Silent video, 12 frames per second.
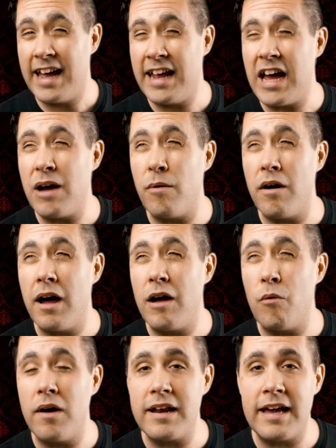And
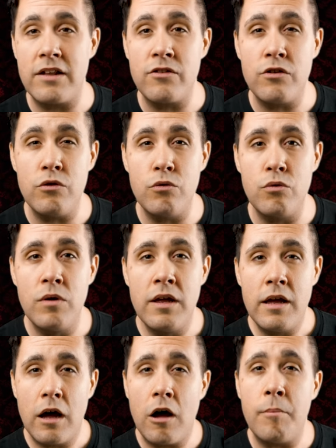I want to get too
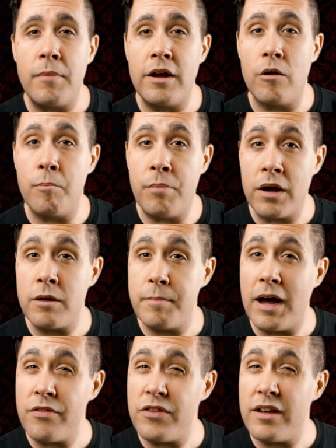up my own butt
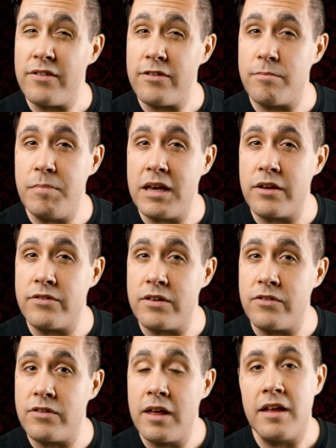about this, because
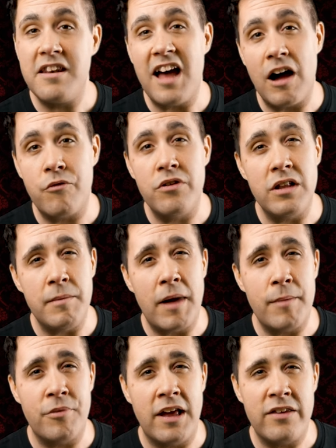it's not really
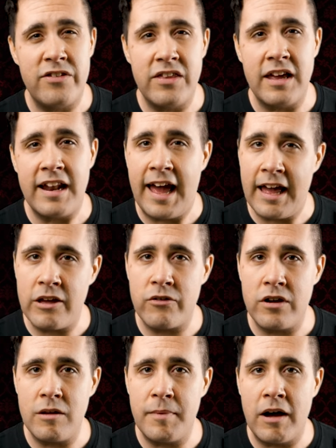my place to get
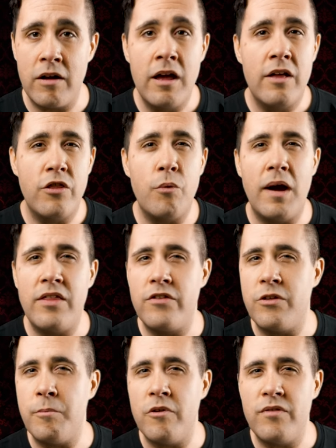angry about the way
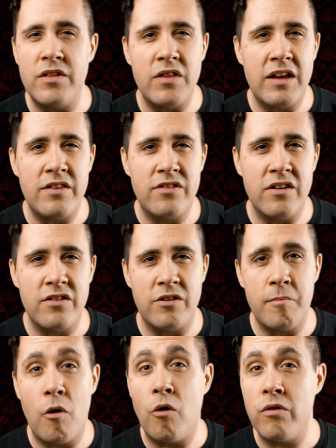that the movie leans into
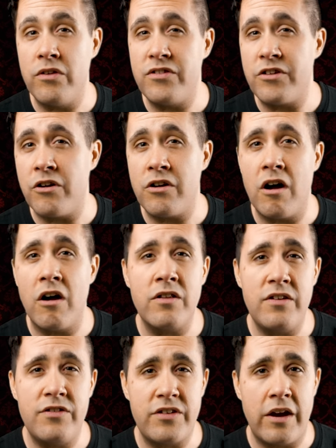some old-as-dirt,
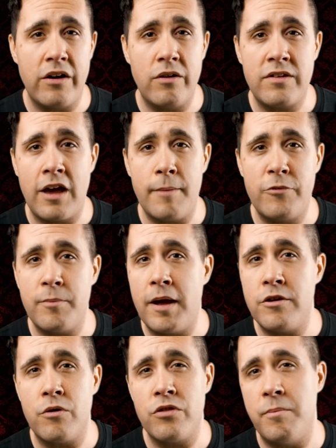ugly stereotypes
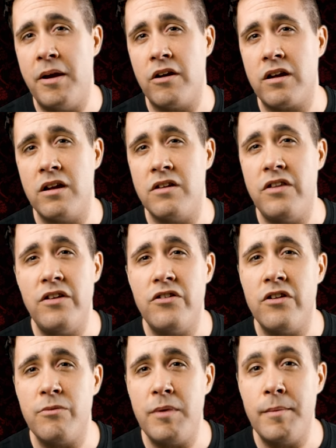about North American
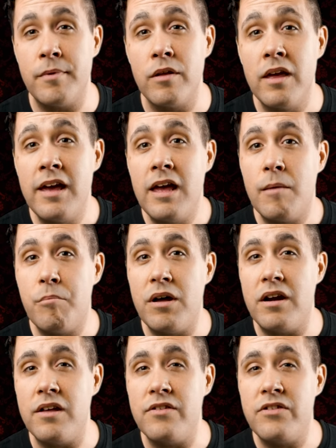indigenous people, but
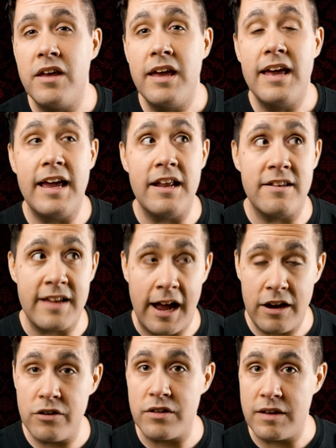it is
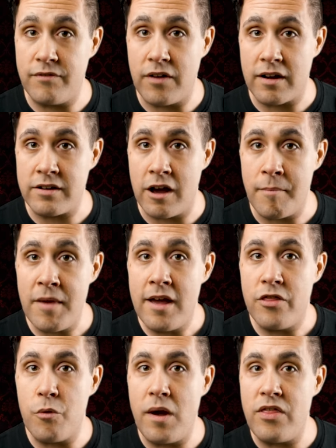entirely fucked up
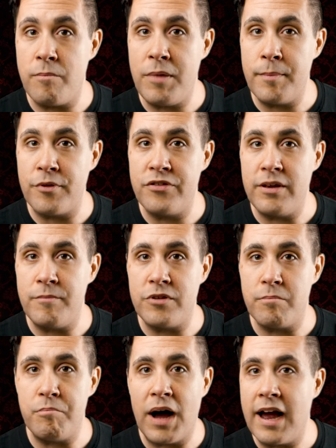the way that people seem to
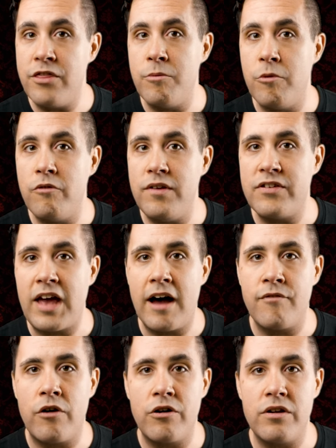buy the movie's
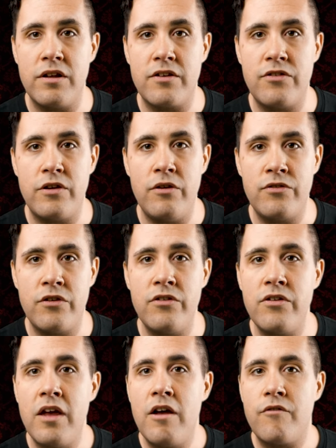half-hearted
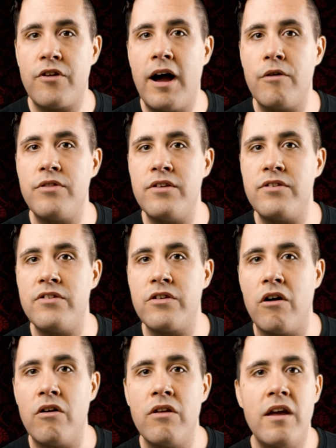excuses for how this is
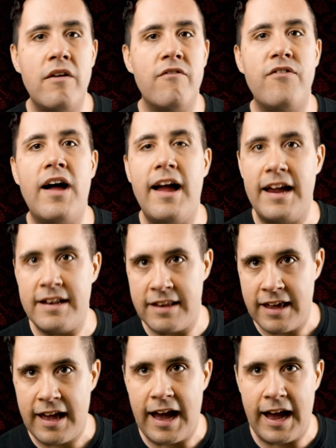all fine,
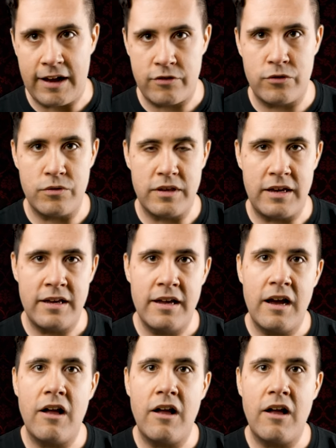actually.